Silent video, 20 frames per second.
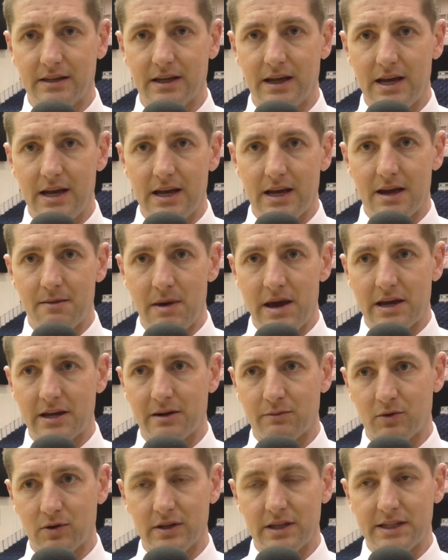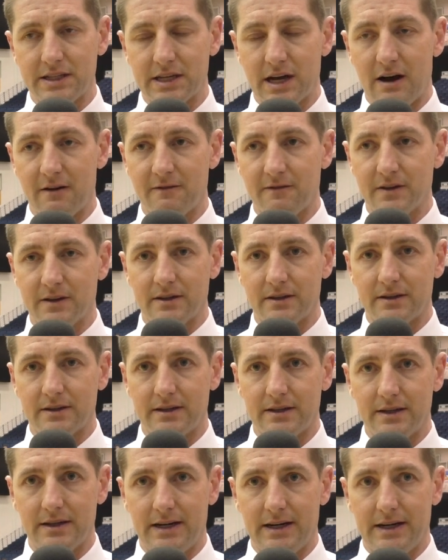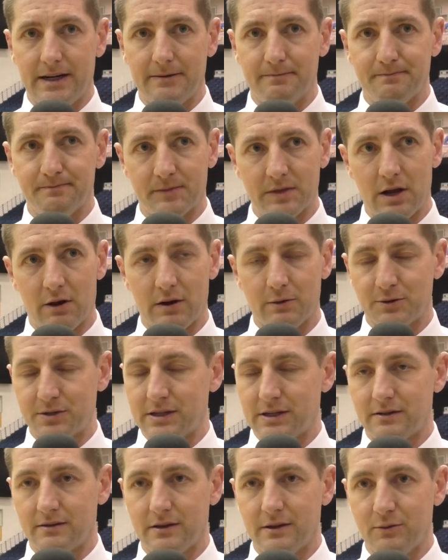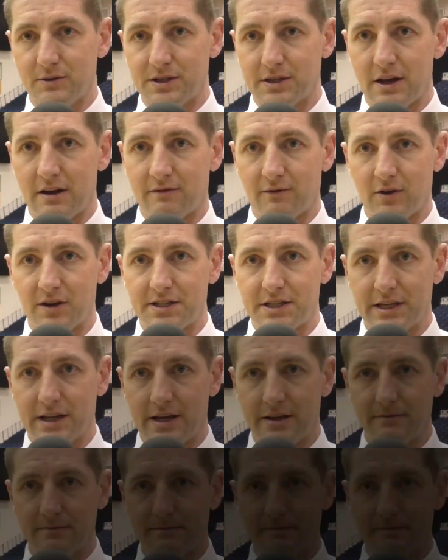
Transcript: and and making them really tough. And um, you know, it was it was enough for us tonight.